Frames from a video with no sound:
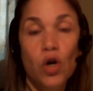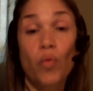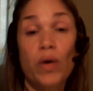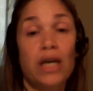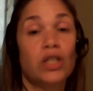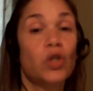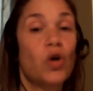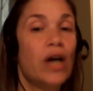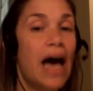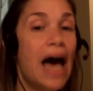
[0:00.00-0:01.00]
we can
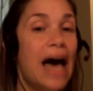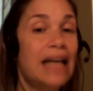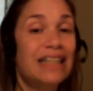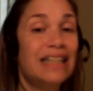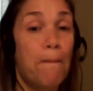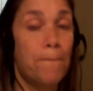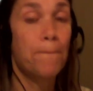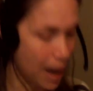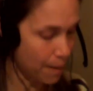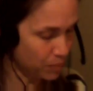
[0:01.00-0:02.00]
look at
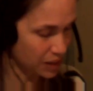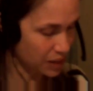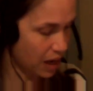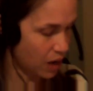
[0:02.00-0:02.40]
maps,